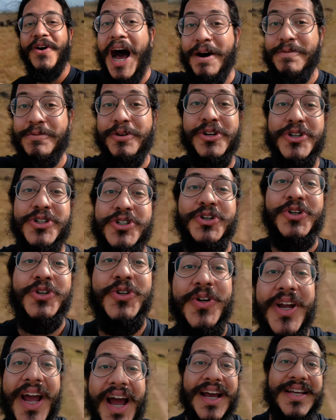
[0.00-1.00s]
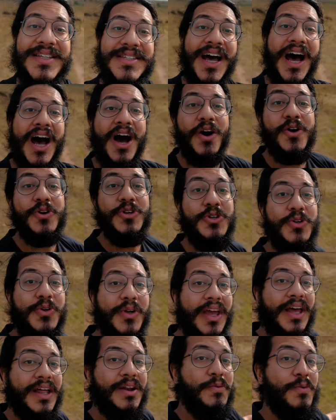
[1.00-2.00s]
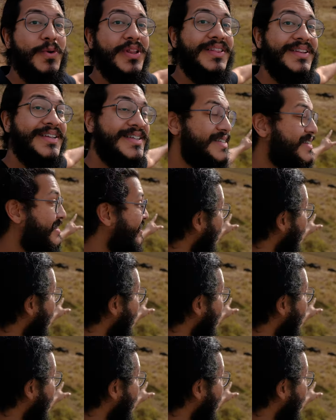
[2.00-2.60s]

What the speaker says: I'm going to show you guys how you can witness